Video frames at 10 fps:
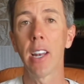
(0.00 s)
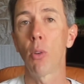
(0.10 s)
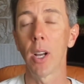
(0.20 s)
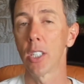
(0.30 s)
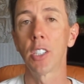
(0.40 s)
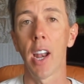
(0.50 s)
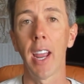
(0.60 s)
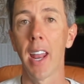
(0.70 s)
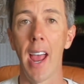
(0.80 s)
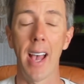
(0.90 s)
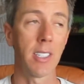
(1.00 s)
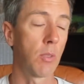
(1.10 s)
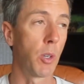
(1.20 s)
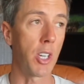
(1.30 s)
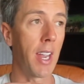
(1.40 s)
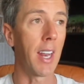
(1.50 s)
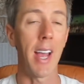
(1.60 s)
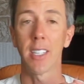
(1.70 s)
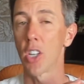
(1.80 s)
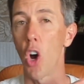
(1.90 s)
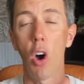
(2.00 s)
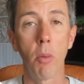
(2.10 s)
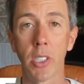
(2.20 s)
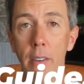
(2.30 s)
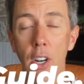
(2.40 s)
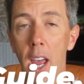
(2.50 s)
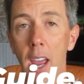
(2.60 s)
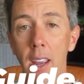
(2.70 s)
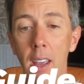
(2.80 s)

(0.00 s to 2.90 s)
questions that I get asked, which I get asked almost every day,